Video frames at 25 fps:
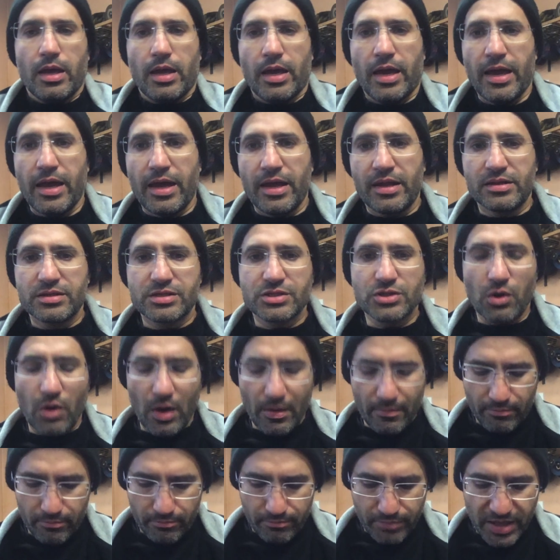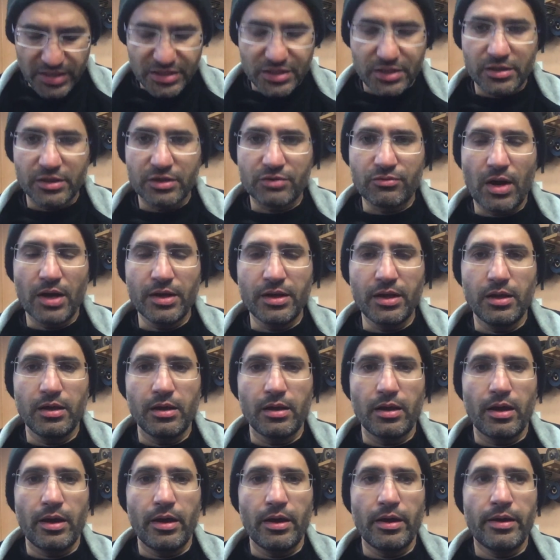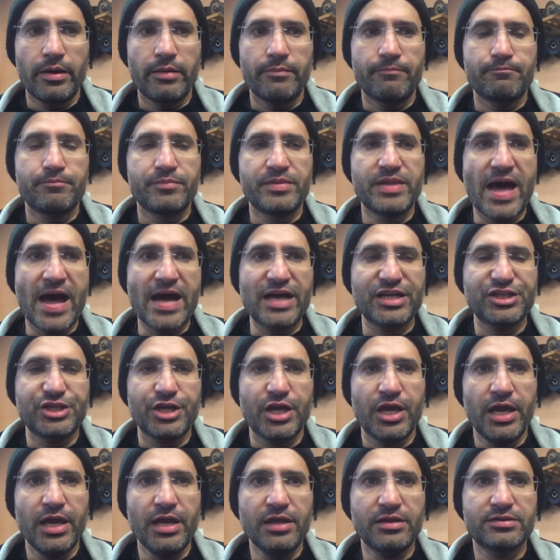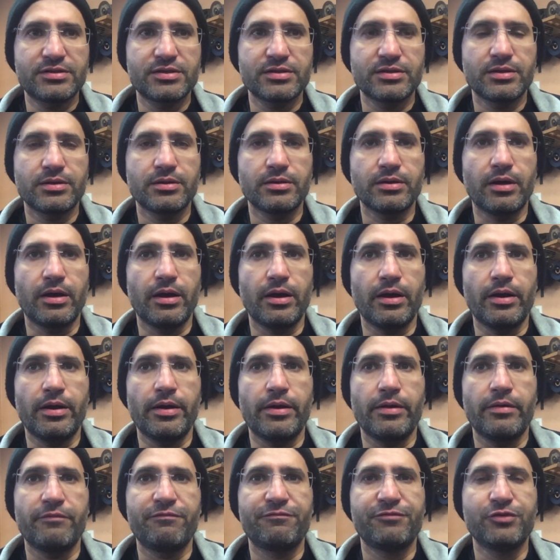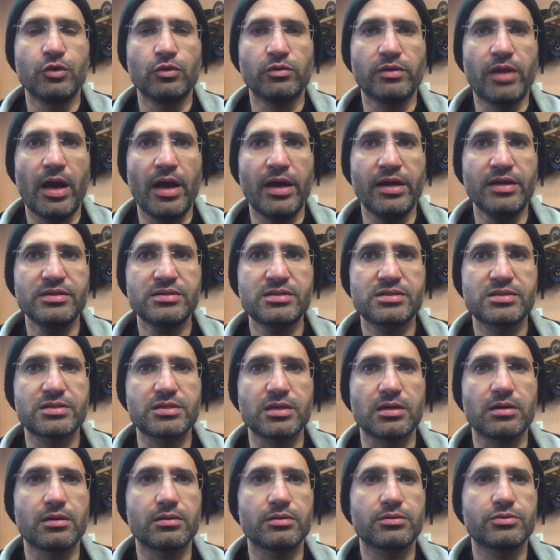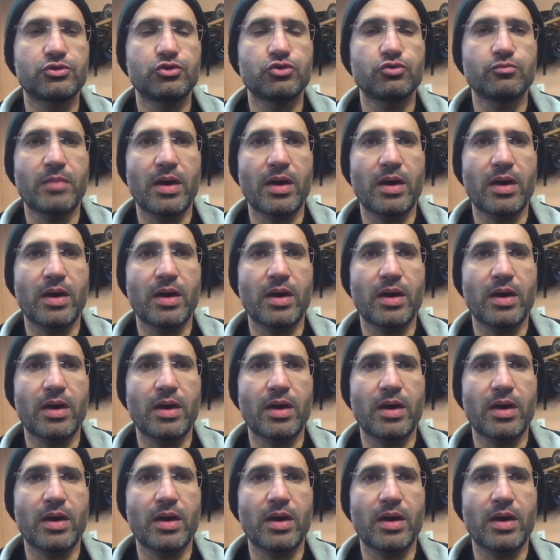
And so I'm basically running -8 fuel lines to